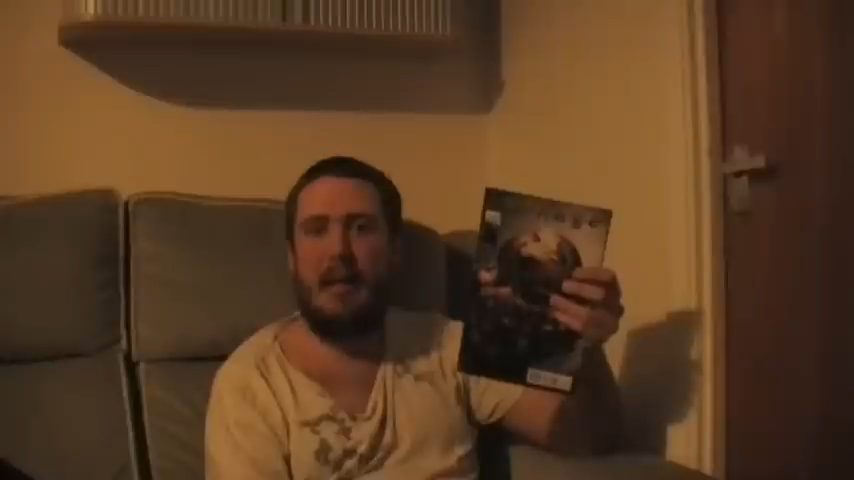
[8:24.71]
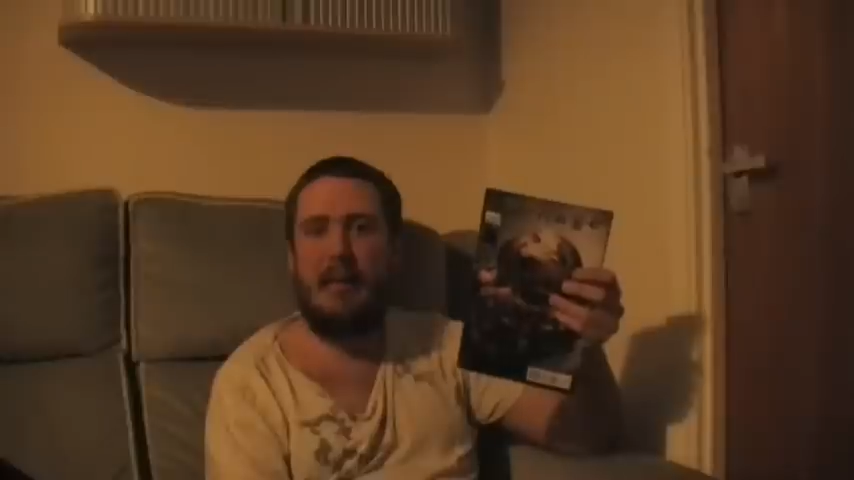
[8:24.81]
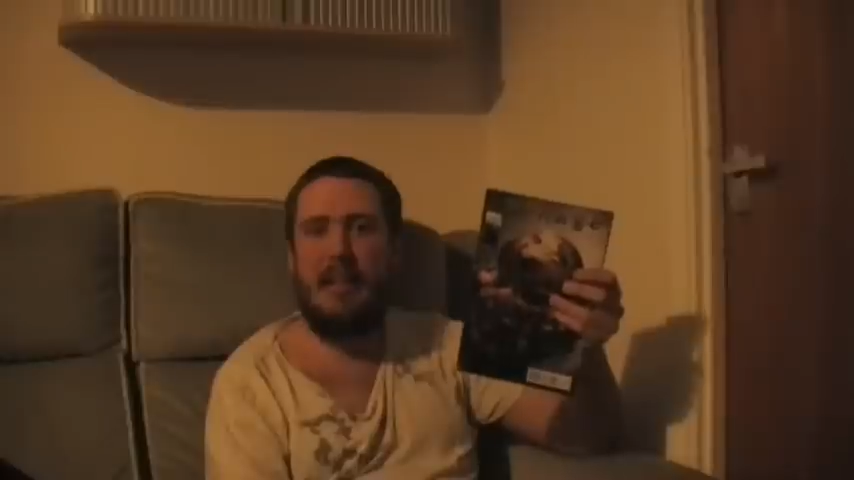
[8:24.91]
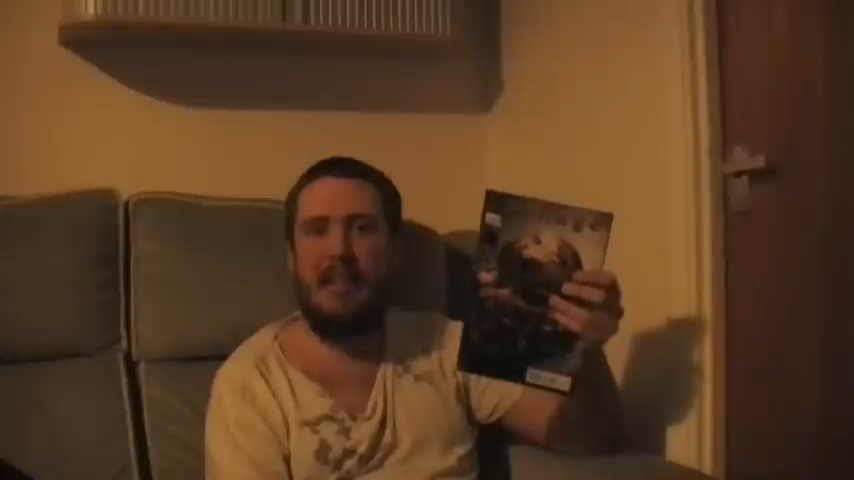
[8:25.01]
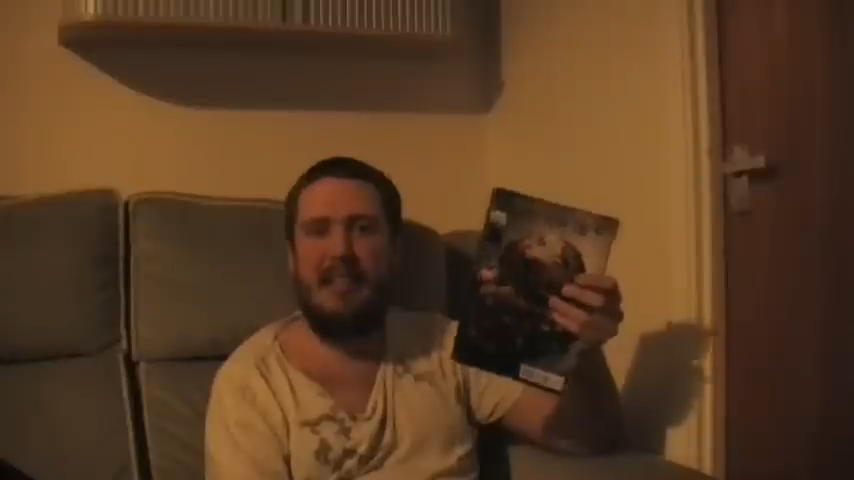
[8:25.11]
I
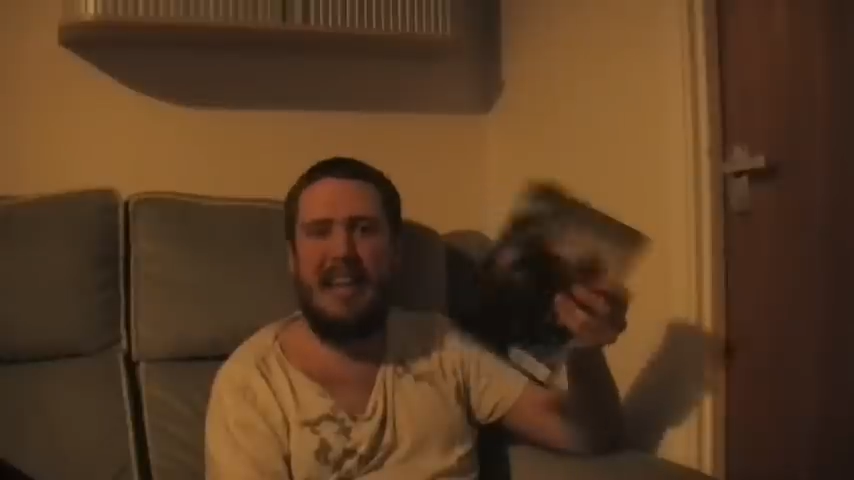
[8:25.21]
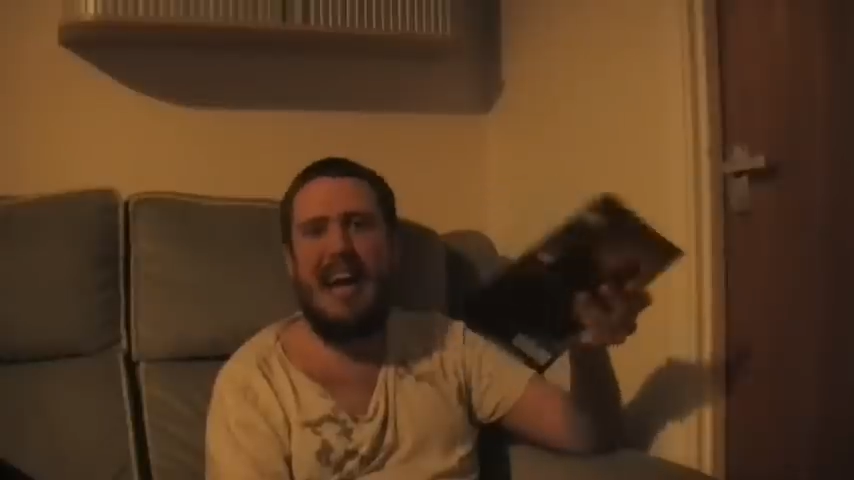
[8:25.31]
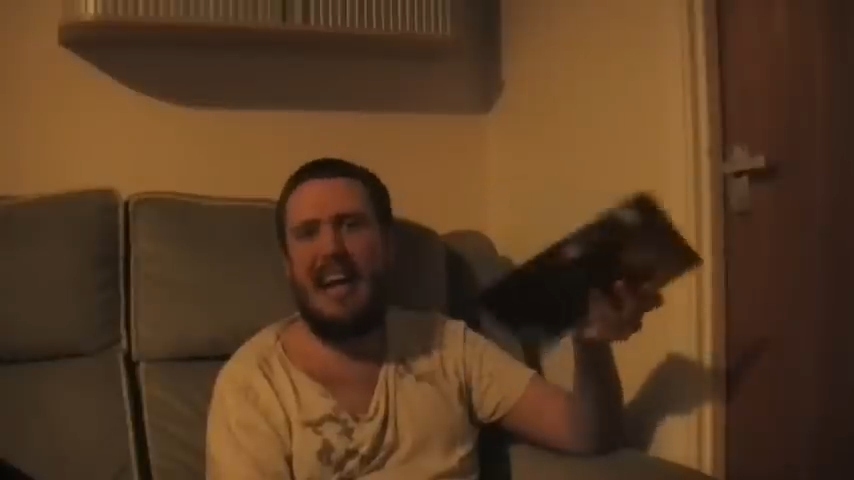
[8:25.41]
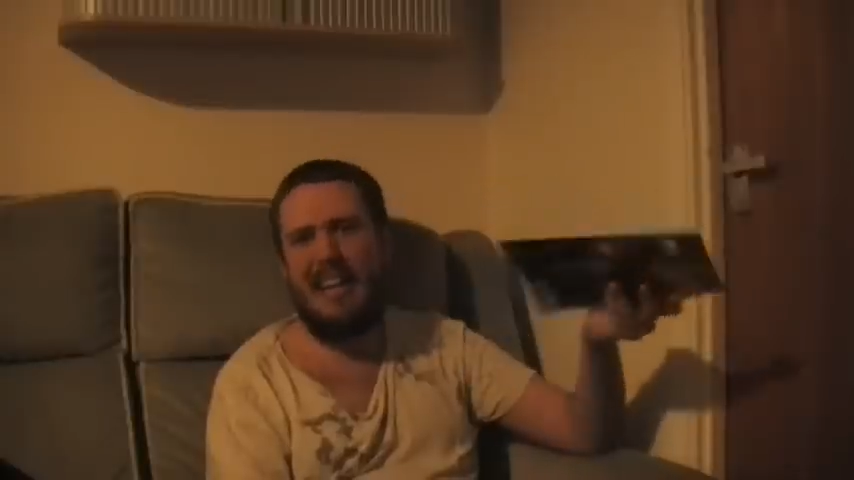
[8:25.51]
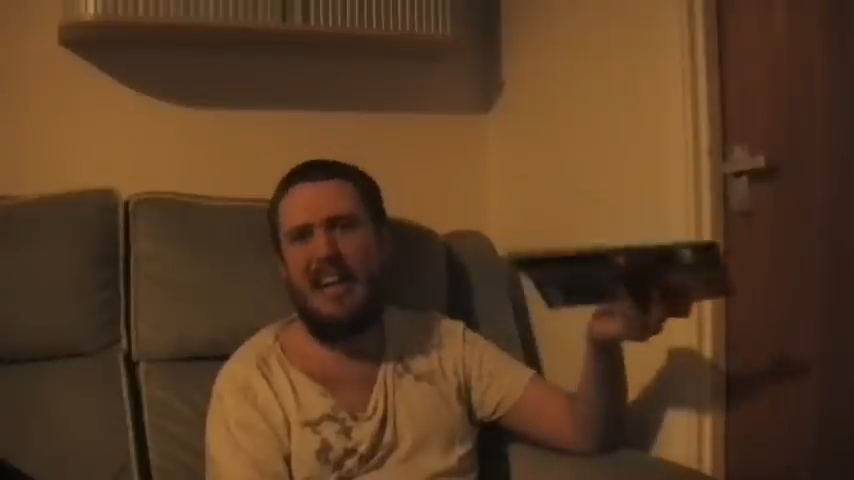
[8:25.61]
mean,
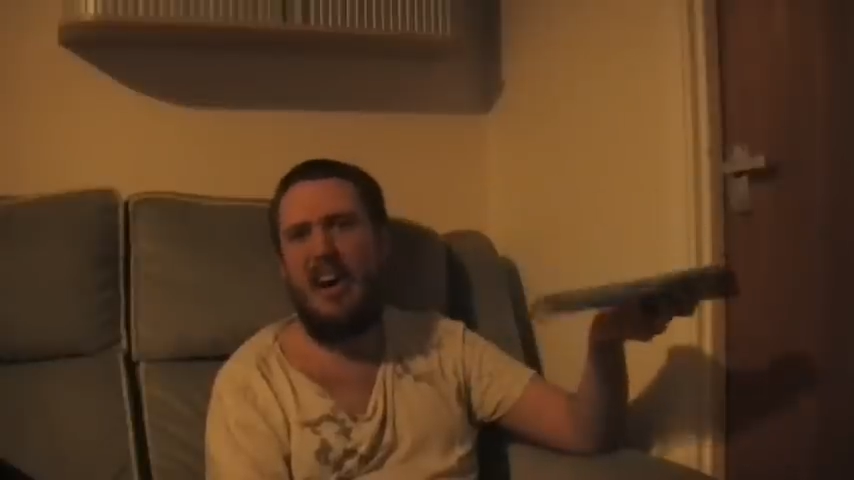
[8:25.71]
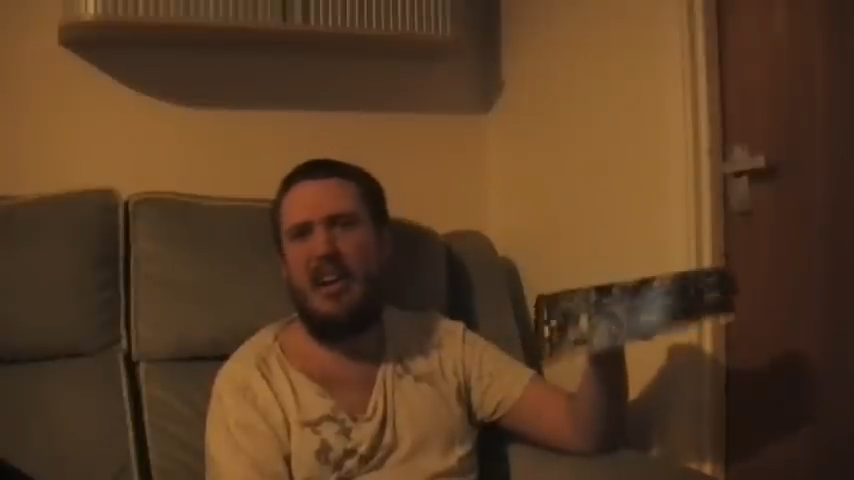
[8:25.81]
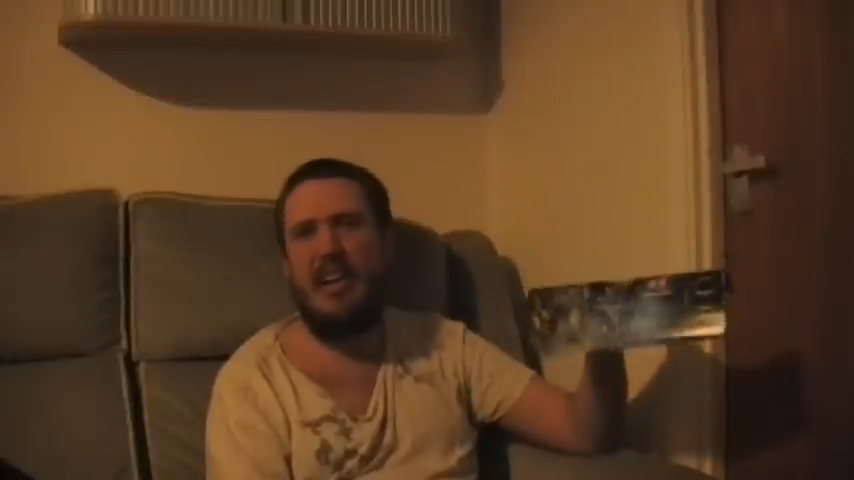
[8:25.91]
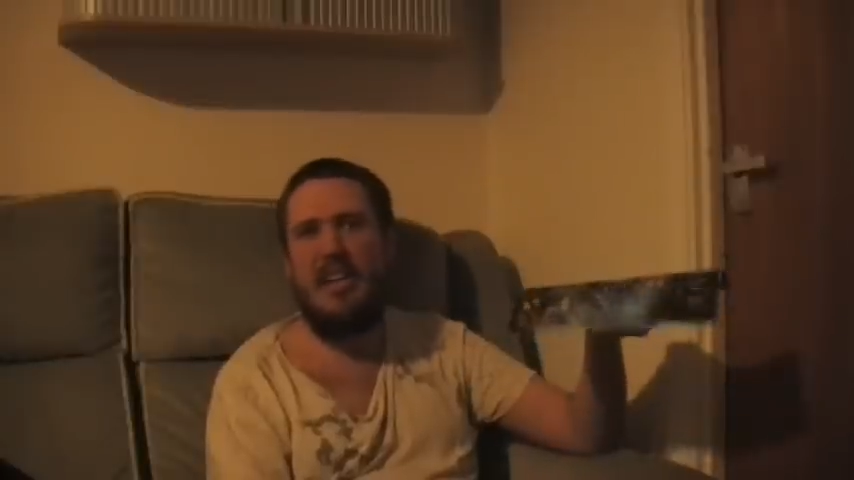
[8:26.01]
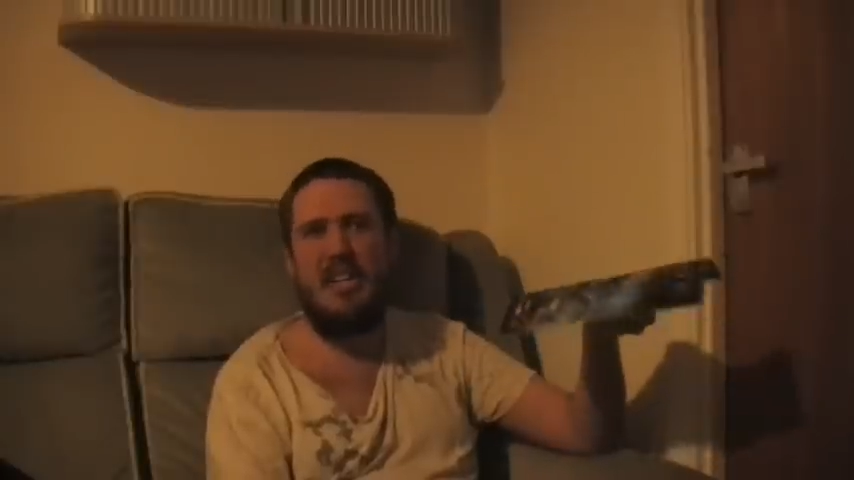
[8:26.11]
yeah,
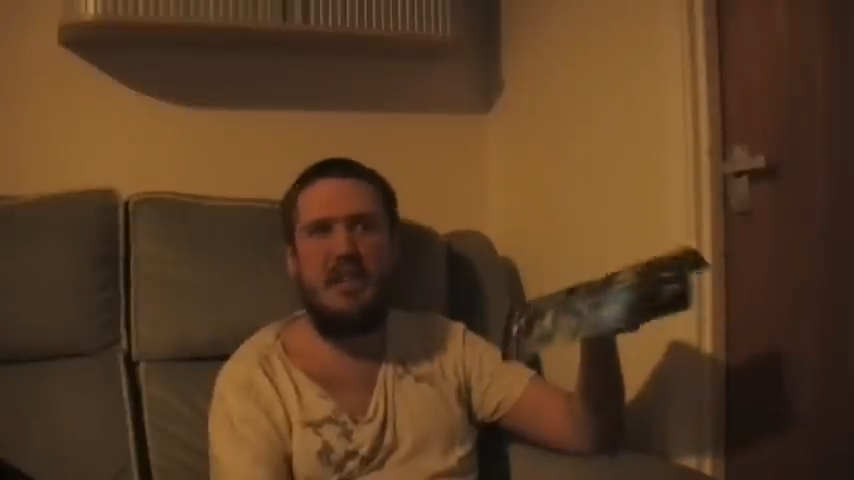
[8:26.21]
Carnage,